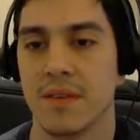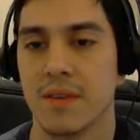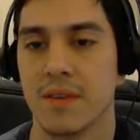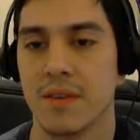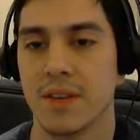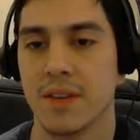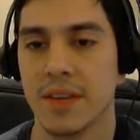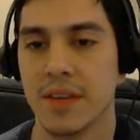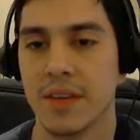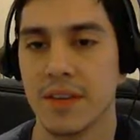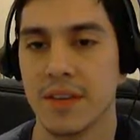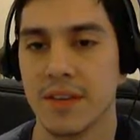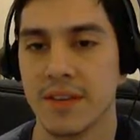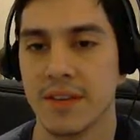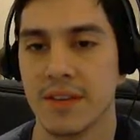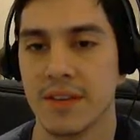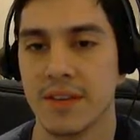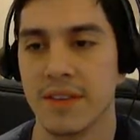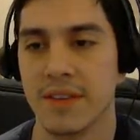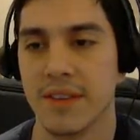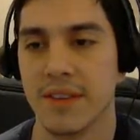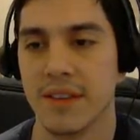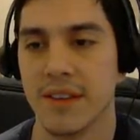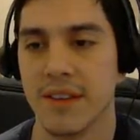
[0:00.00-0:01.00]
okay.
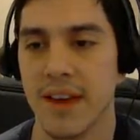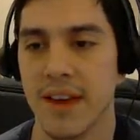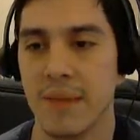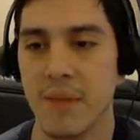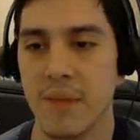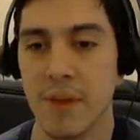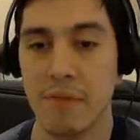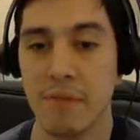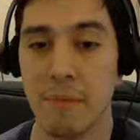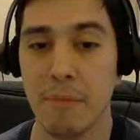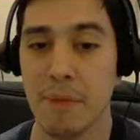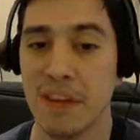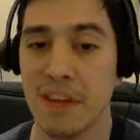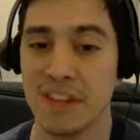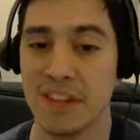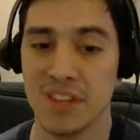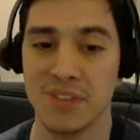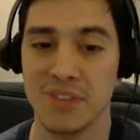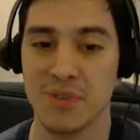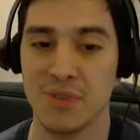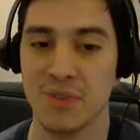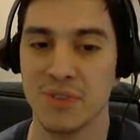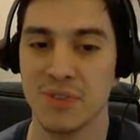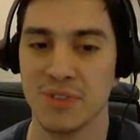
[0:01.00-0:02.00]
I'm not even paying
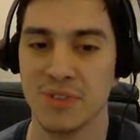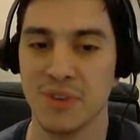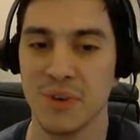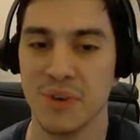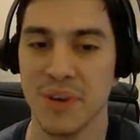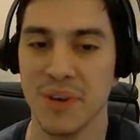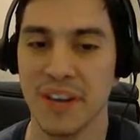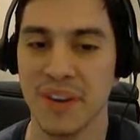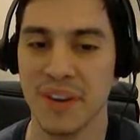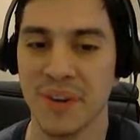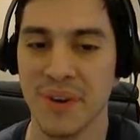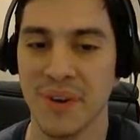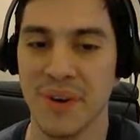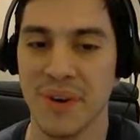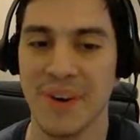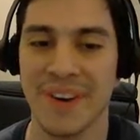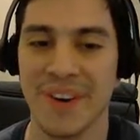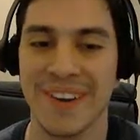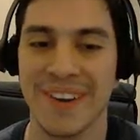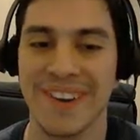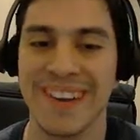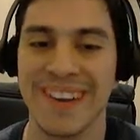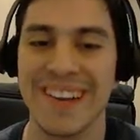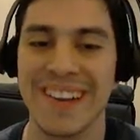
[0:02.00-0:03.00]
attention to the story, I don't
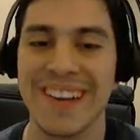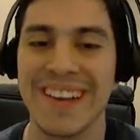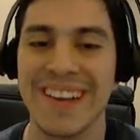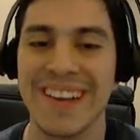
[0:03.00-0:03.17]
know.